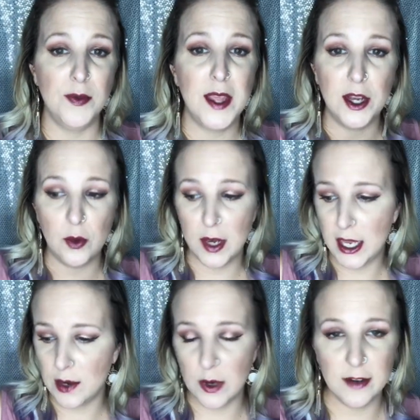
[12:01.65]
Then you can
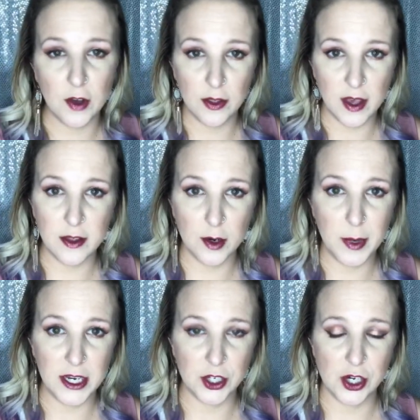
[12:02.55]
get rid of all the other
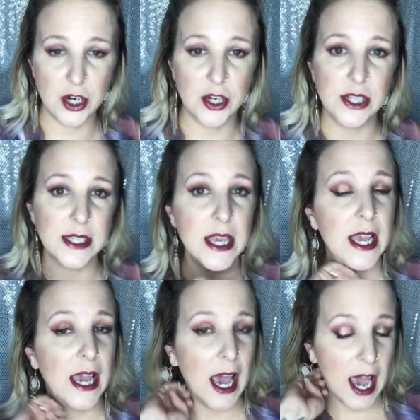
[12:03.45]
pictures.
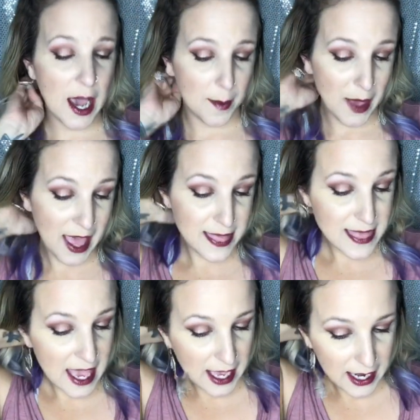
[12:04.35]
And
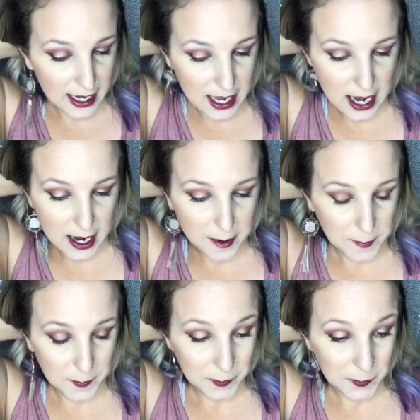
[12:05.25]
then
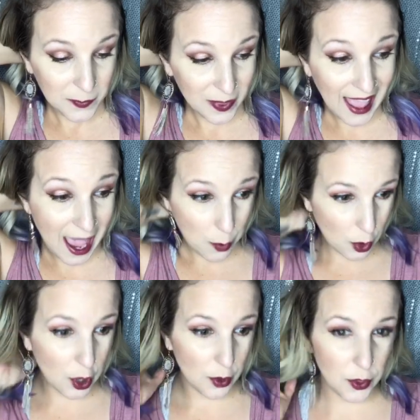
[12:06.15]
I will
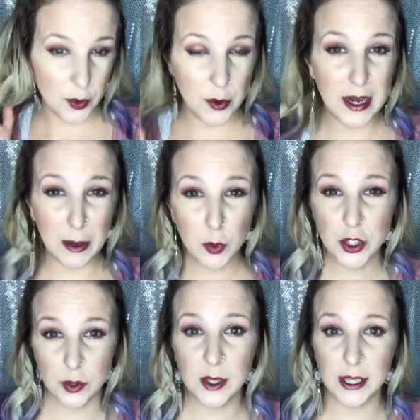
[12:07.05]
go through and I will
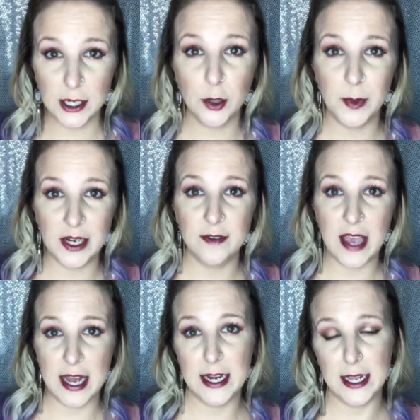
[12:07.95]
do a little bit of
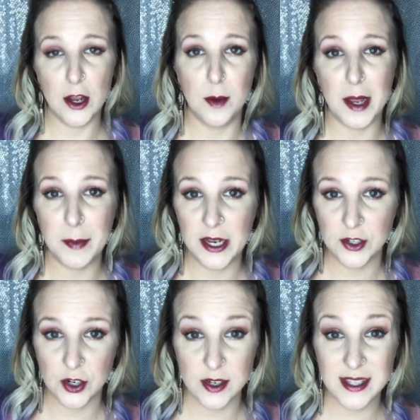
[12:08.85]
editing on my
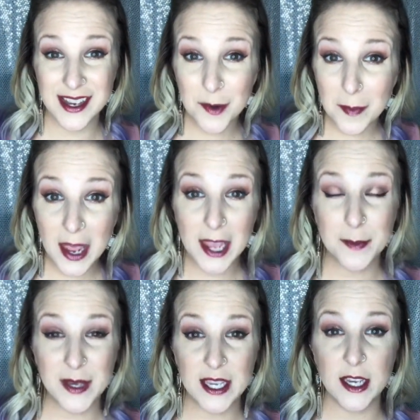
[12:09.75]
pictures. There may
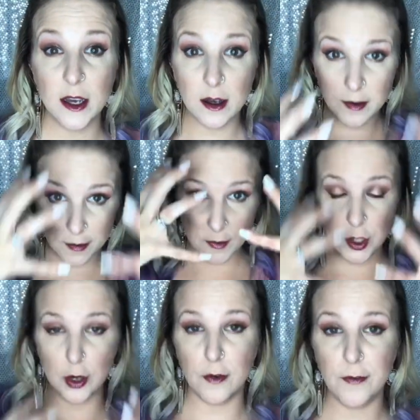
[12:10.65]
be a, you
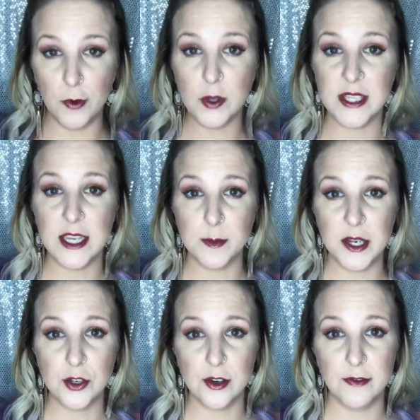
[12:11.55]
know, full-size
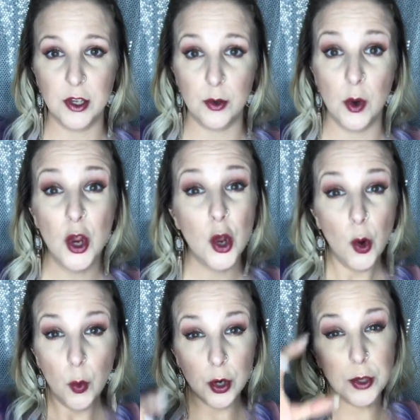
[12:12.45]
picture of you
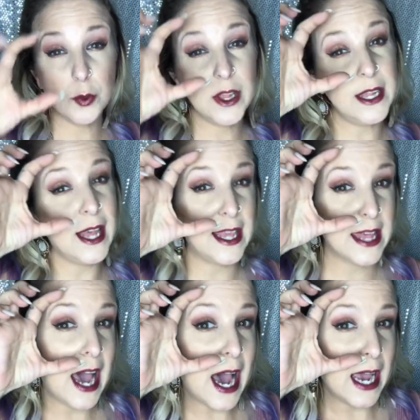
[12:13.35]
where you really like the
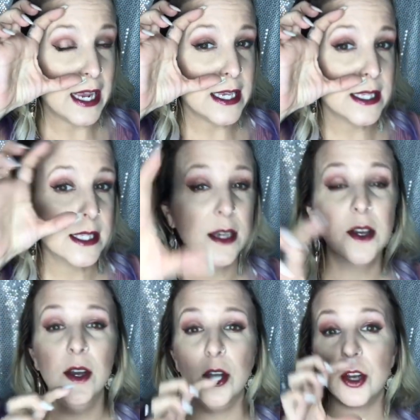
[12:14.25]
eyes,
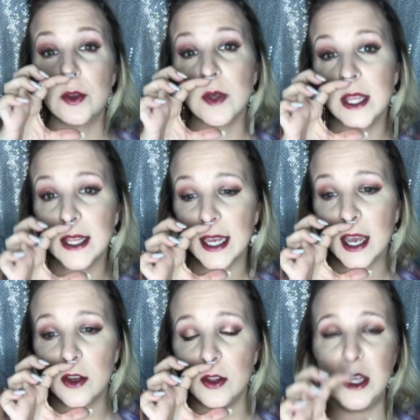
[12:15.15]
or you really like how
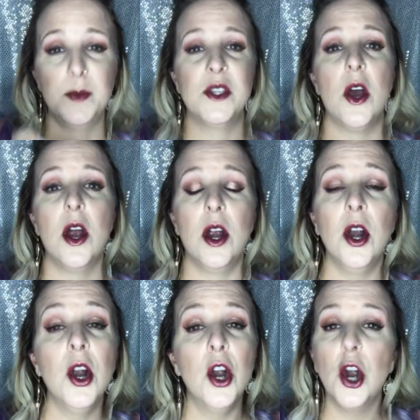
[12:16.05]
your lips are,
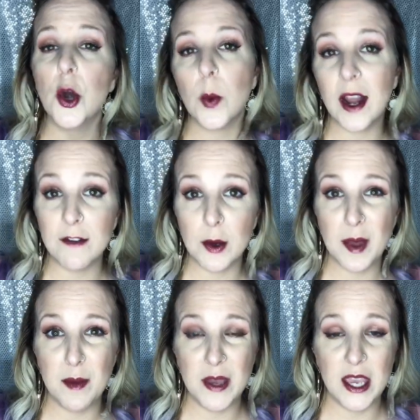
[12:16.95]
or whatever it may
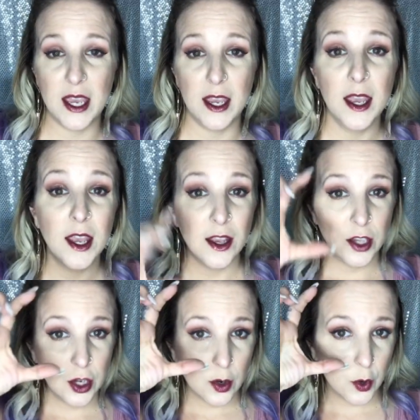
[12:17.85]
be. You
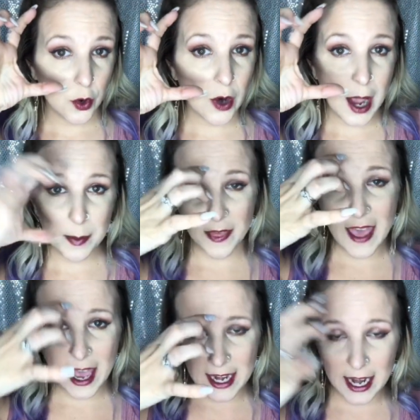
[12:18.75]
know, crop
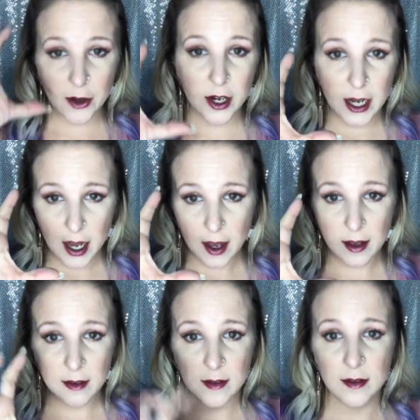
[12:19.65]
that
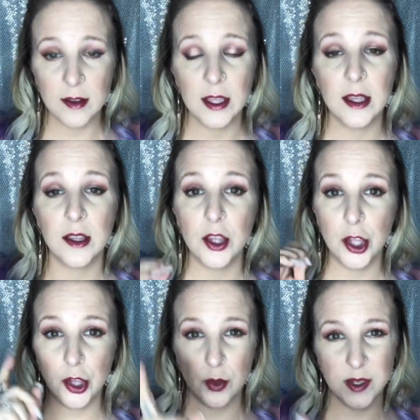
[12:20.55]
area.
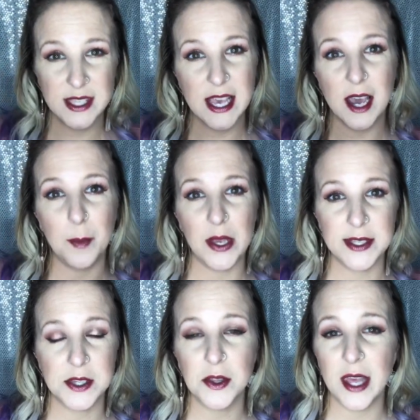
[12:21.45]
Use that
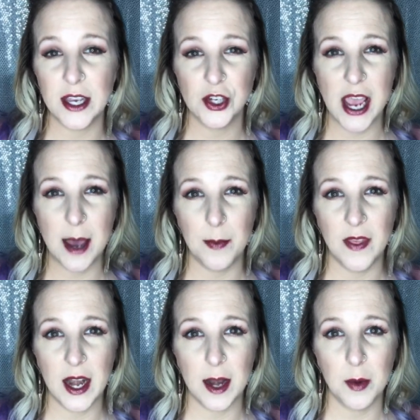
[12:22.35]
Pixcollage app that
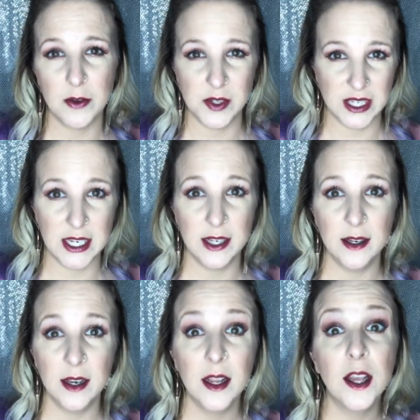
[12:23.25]
I posted.
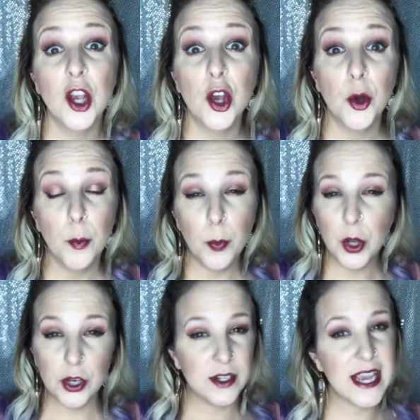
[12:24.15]
Put
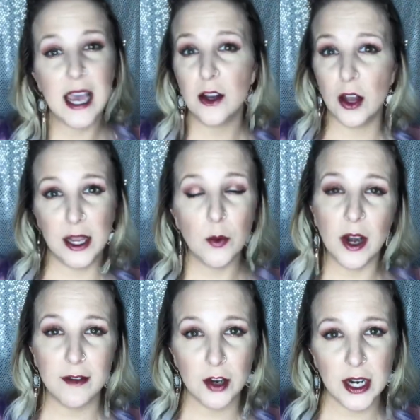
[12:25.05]
your tag on it,
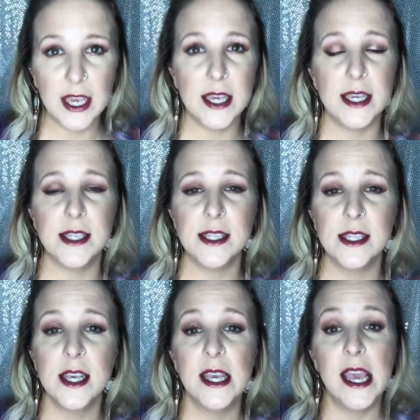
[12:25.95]
whatever it is,
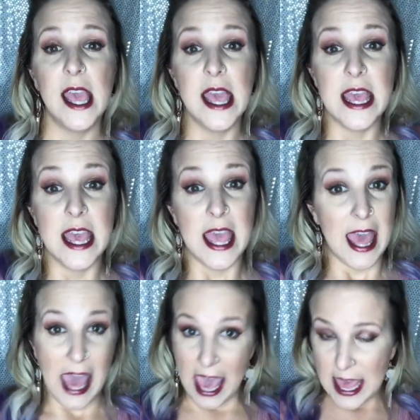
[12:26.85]

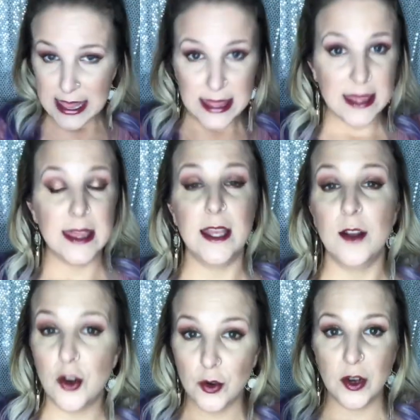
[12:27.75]
and
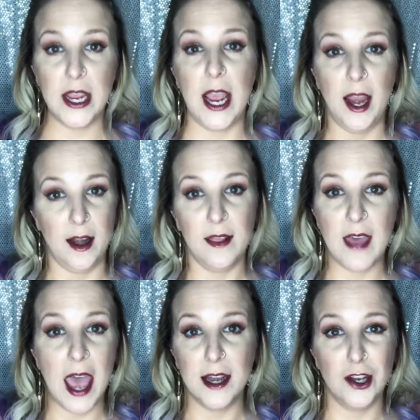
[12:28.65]
create
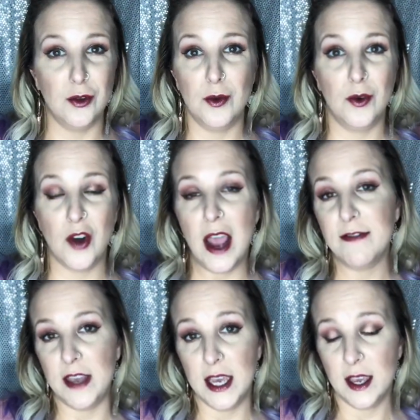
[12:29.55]
that new
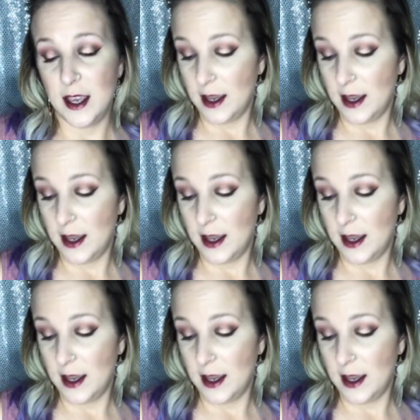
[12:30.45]
graphic.